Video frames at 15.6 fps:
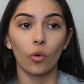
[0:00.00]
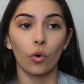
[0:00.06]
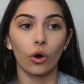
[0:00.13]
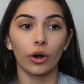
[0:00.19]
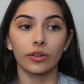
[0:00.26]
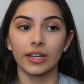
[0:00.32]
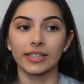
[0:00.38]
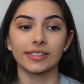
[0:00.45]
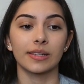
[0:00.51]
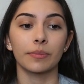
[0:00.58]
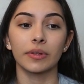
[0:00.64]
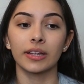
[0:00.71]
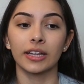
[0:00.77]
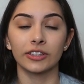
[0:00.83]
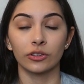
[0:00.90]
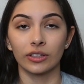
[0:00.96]
or that's
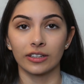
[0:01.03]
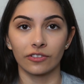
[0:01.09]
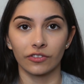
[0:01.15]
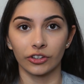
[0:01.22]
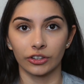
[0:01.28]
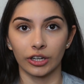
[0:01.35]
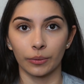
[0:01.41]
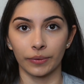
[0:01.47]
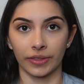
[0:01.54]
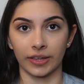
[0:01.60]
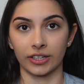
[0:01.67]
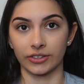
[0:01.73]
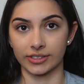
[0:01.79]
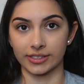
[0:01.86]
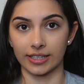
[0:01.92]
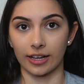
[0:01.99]
something that you need to figure out within
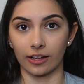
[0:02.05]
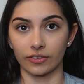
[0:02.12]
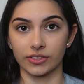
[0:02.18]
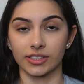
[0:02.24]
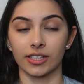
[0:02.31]
yourself.